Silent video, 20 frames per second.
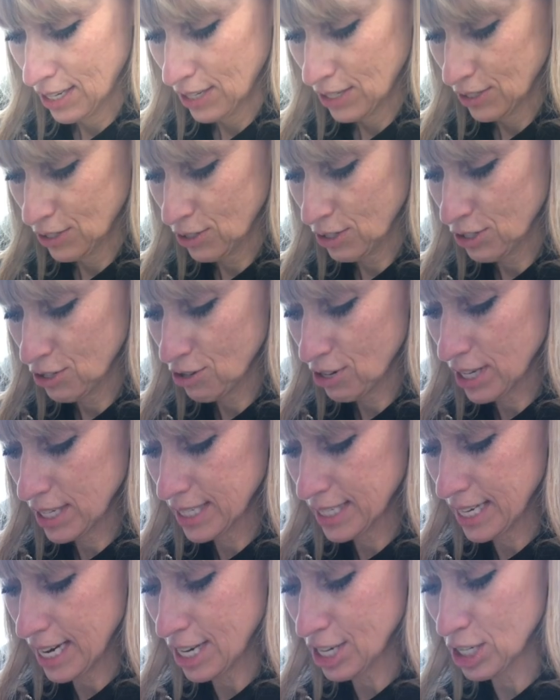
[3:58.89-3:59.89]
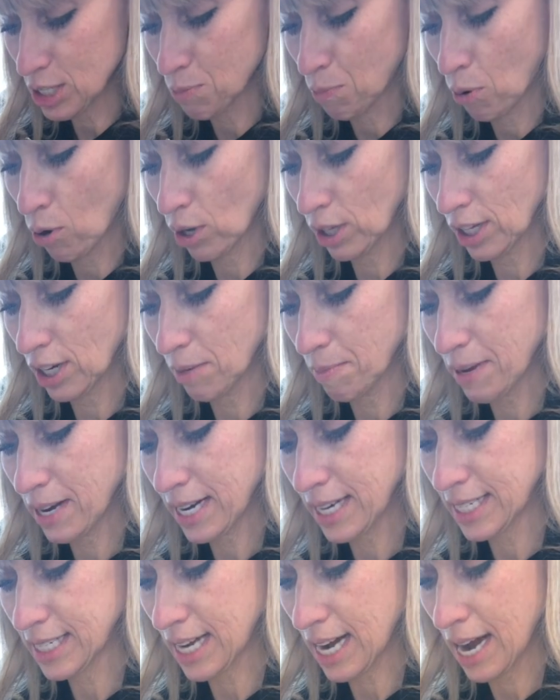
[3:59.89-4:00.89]
So as you can see, I just pour a little bit
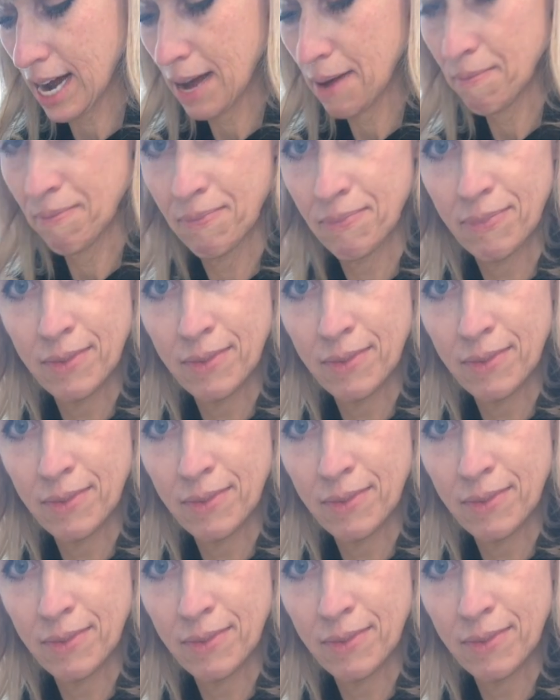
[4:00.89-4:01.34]
at a time,